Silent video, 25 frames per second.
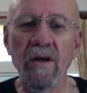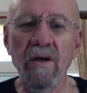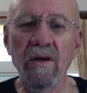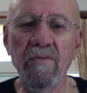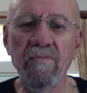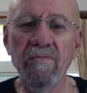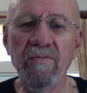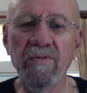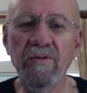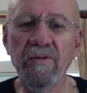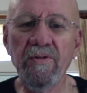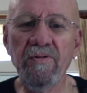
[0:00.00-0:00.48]

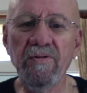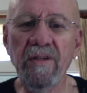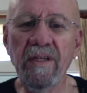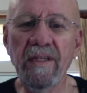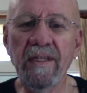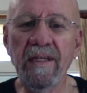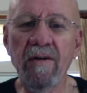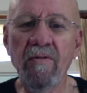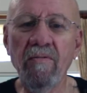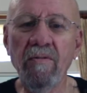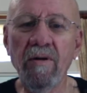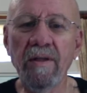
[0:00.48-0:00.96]
First
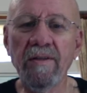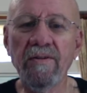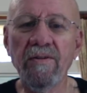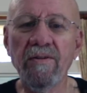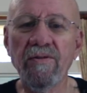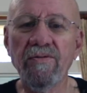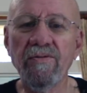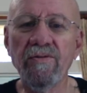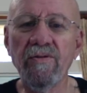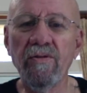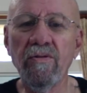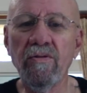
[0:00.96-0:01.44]
thing I want to
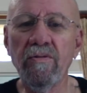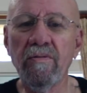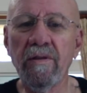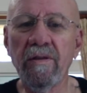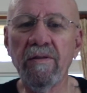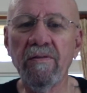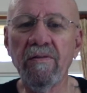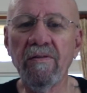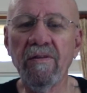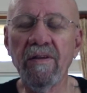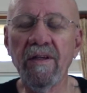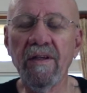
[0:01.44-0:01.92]
do
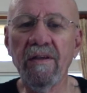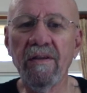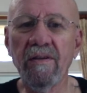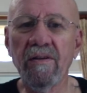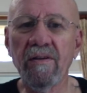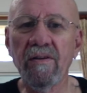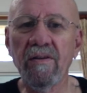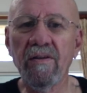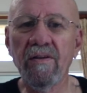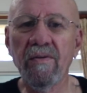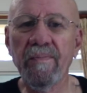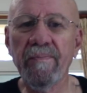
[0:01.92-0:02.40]
is
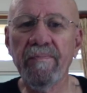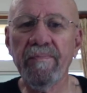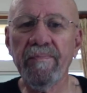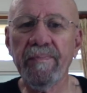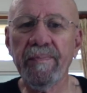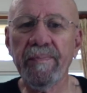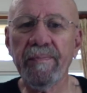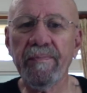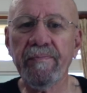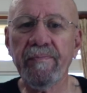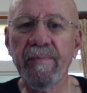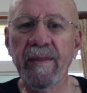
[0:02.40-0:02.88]

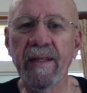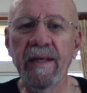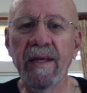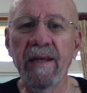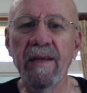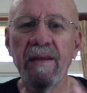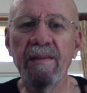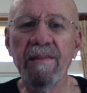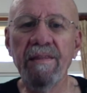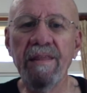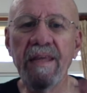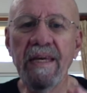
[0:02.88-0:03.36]

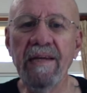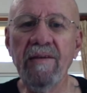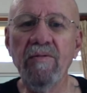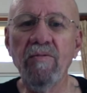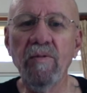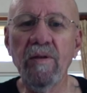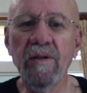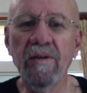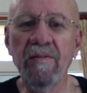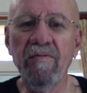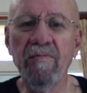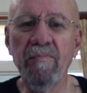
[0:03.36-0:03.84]
thank
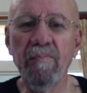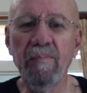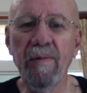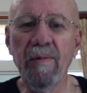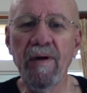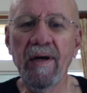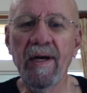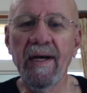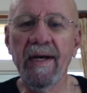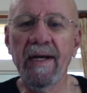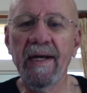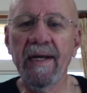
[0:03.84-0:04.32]
one of
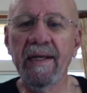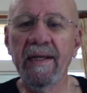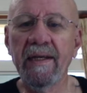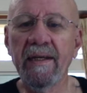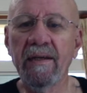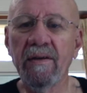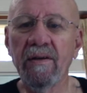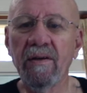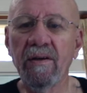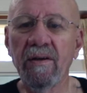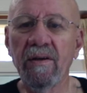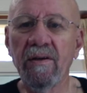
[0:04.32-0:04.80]
my
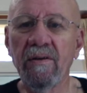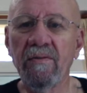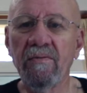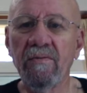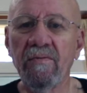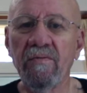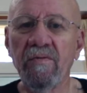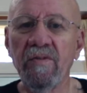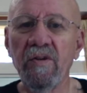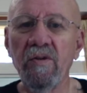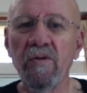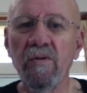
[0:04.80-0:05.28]

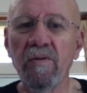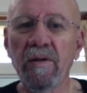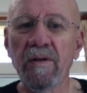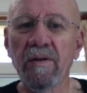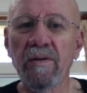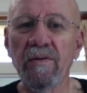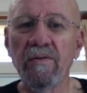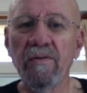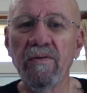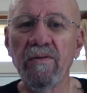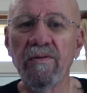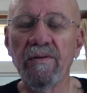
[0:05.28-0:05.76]

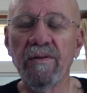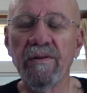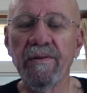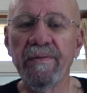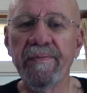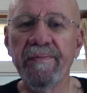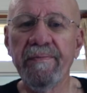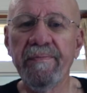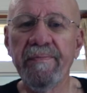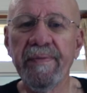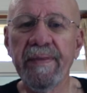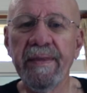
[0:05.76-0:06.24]
viewers
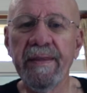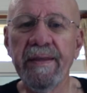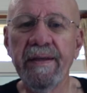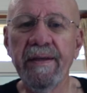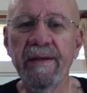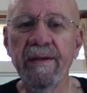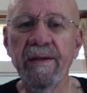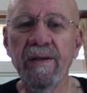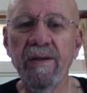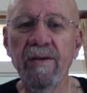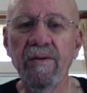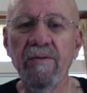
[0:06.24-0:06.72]

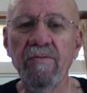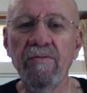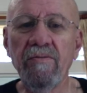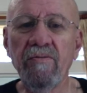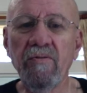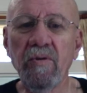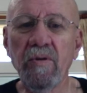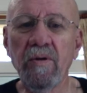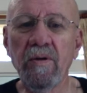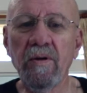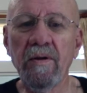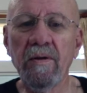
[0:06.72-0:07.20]

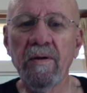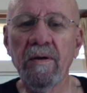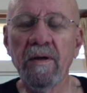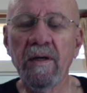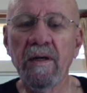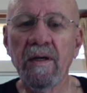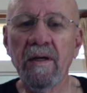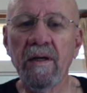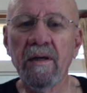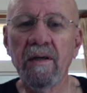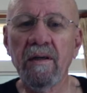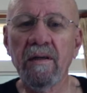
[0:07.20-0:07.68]

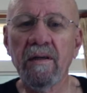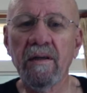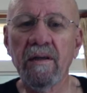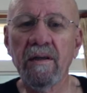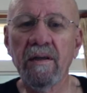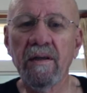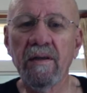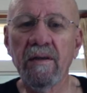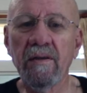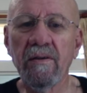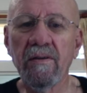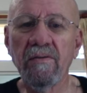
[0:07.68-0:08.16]
for
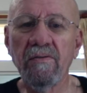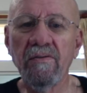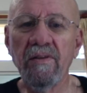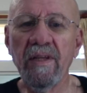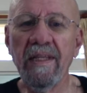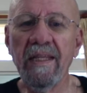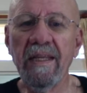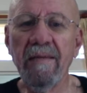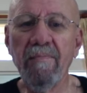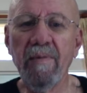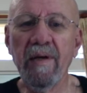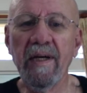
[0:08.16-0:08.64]

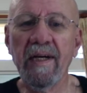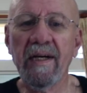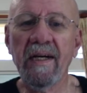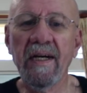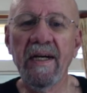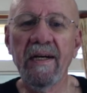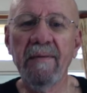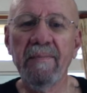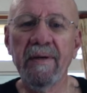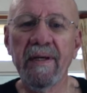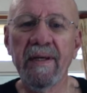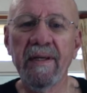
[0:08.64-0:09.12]
sending me a
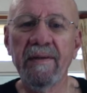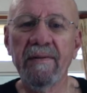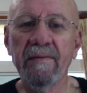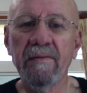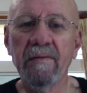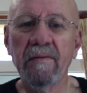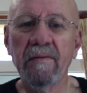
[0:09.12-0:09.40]
comment.